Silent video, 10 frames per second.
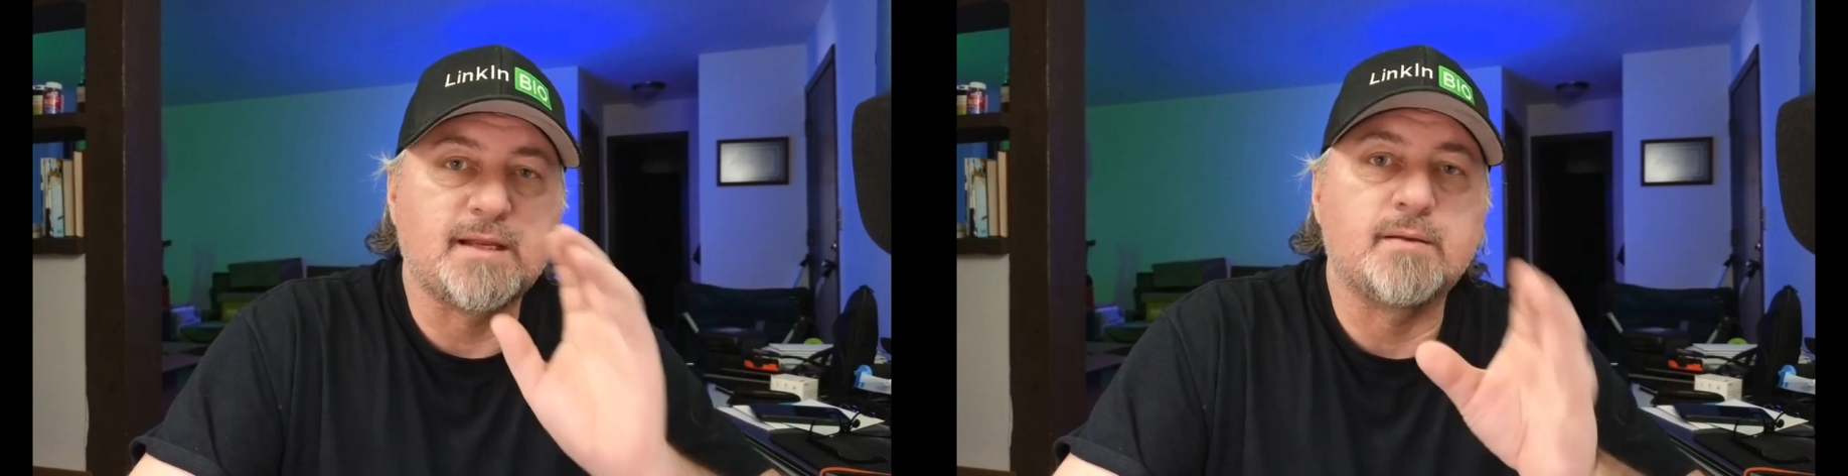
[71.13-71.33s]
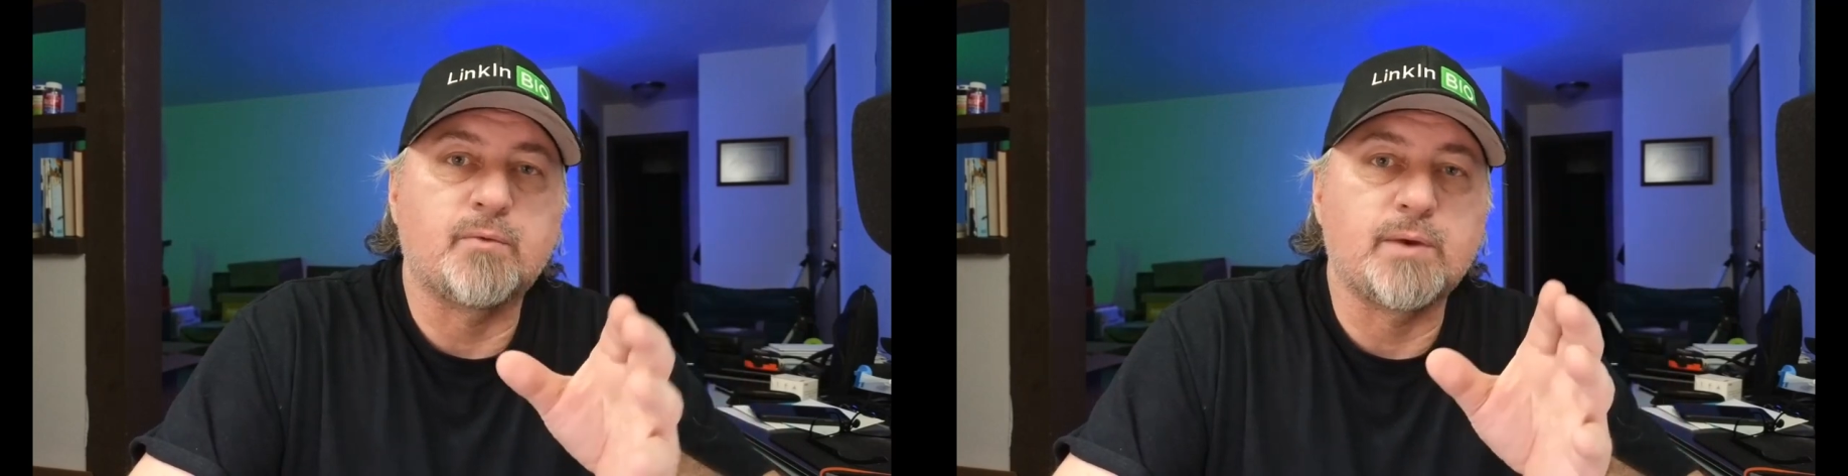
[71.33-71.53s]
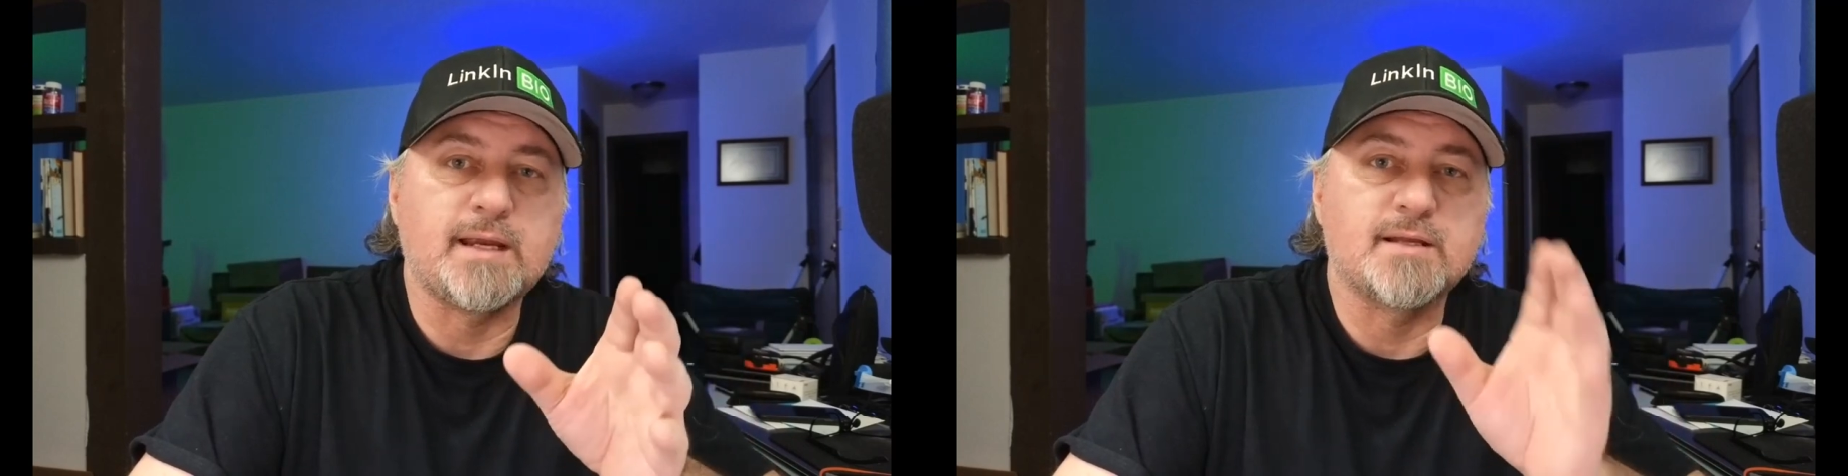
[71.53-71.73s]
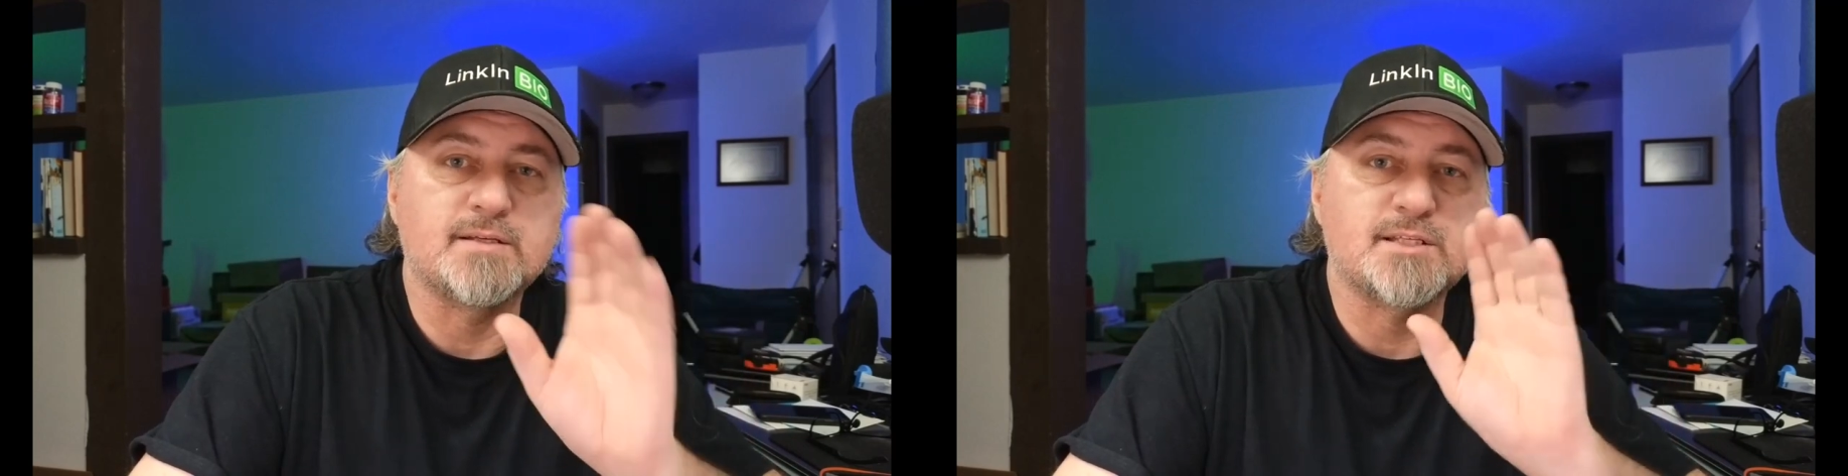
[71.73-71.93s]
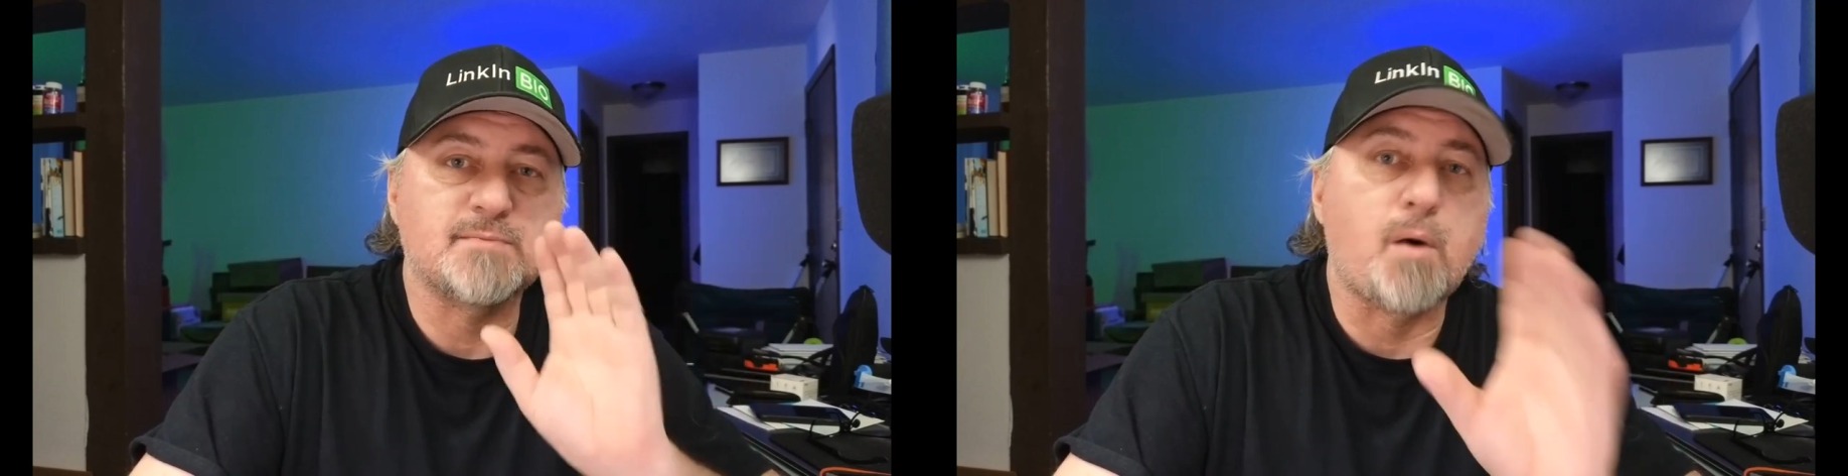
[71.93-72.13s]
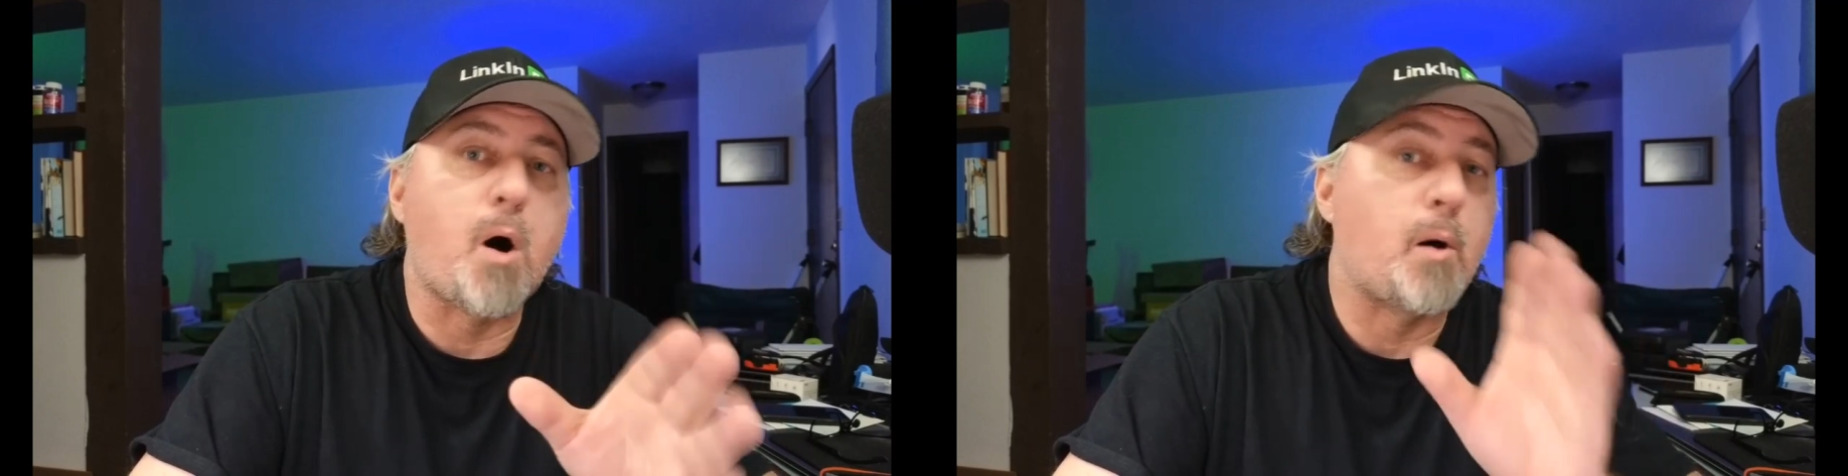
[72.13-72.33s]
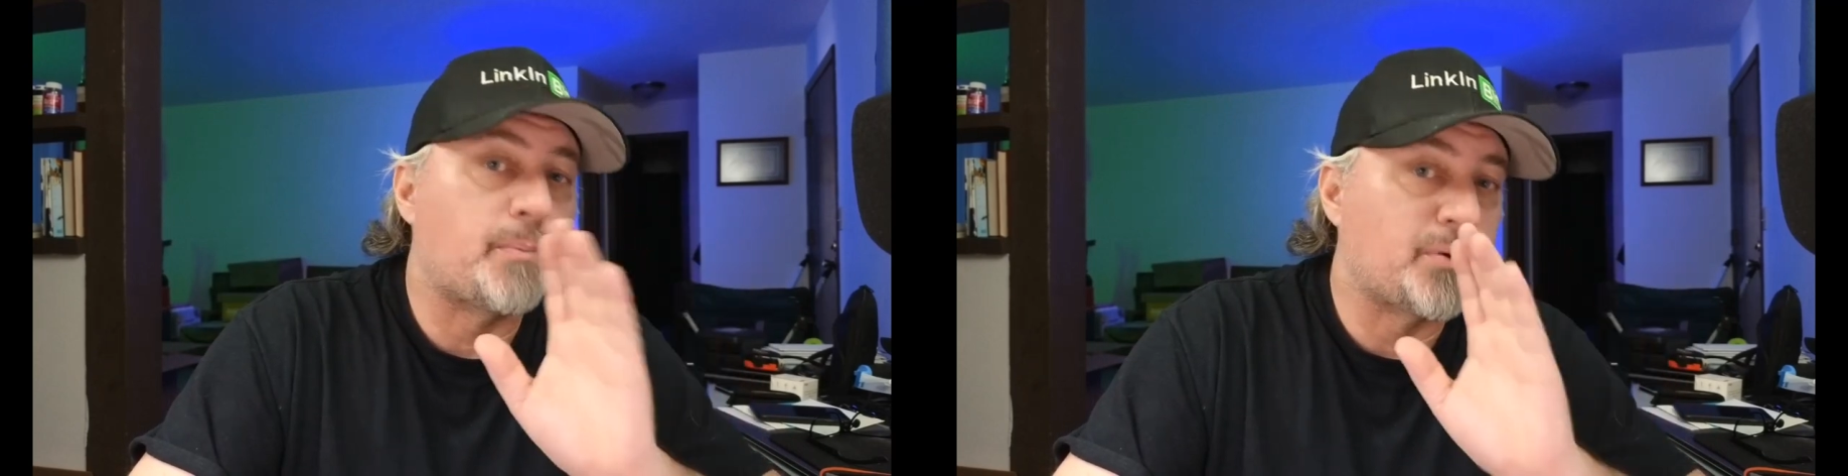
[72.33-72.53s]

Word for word: to read small